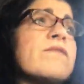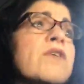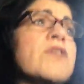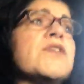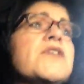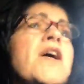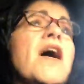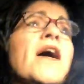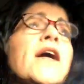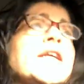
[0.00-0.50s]

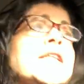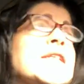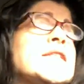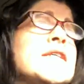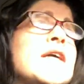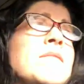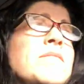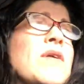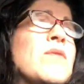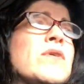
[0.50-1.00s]
You're not going to
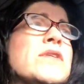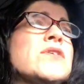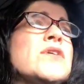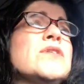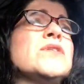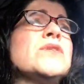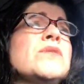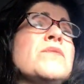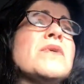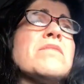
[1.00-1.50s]
tell me what to
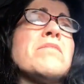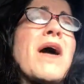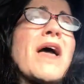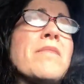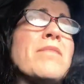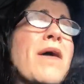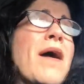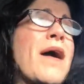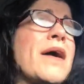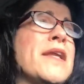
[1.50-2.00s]
do with my
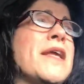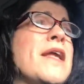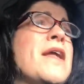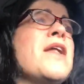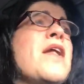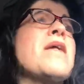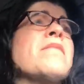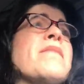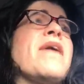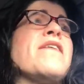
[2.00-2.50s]
body,
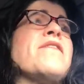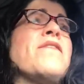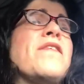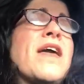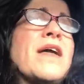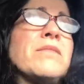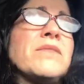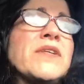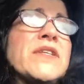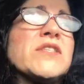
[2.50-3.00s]
my
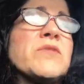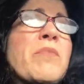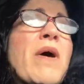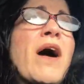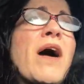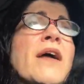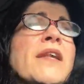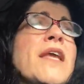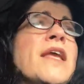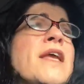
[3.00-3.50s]
family's
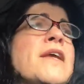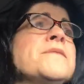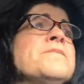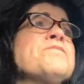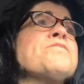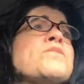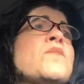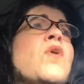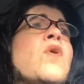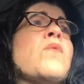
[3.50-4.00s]
body,
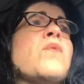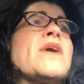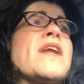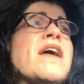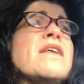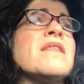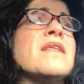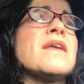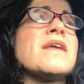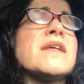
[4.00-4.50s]
or what
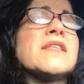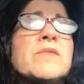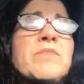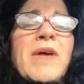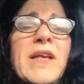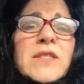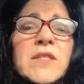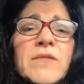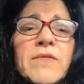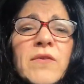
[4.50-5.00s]
I think is
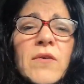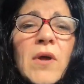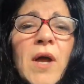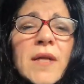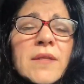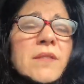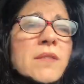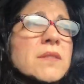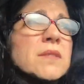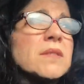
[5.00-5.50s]
best for
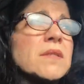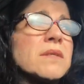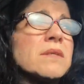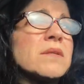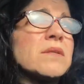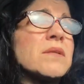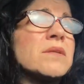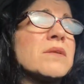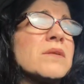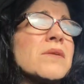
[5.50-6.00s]
us,
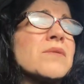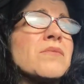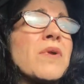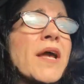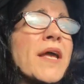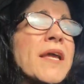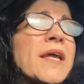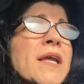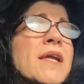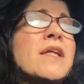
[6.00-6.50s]

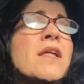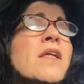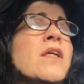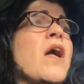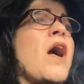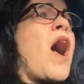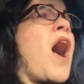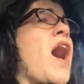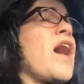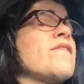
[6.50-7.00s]
right?
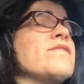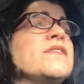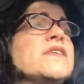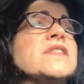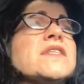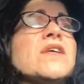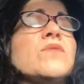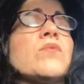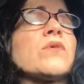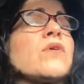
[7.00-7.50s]

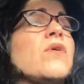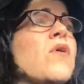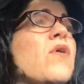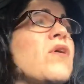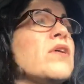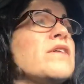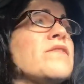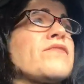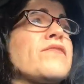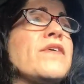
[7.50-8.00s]
Obviously, we're
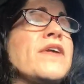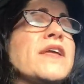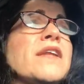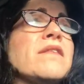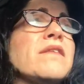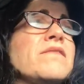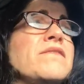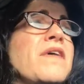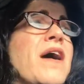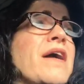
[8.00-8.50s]
all afraid
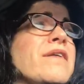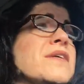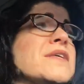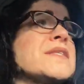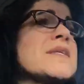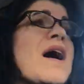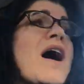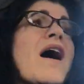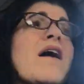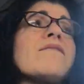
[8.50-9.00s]
of the
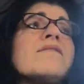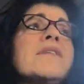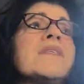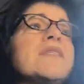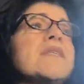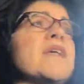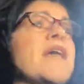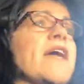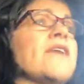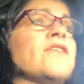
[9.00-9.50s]
virus. Obviously, I